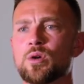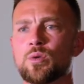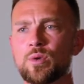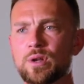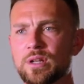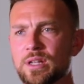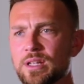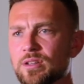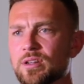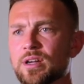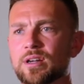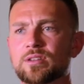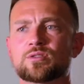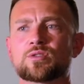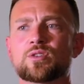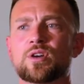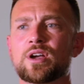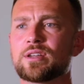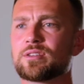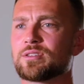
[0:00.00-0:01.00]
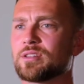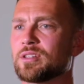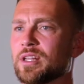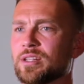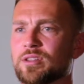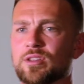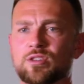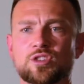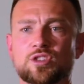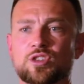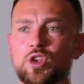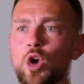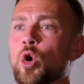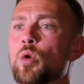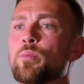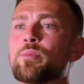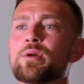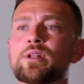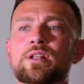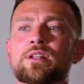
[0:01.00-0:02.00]
We need God's grace. And they're just
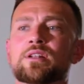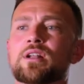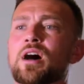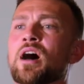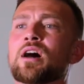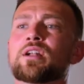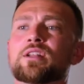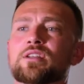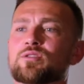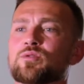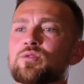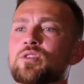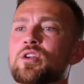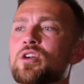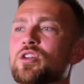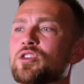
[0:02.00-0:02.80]
open and honest.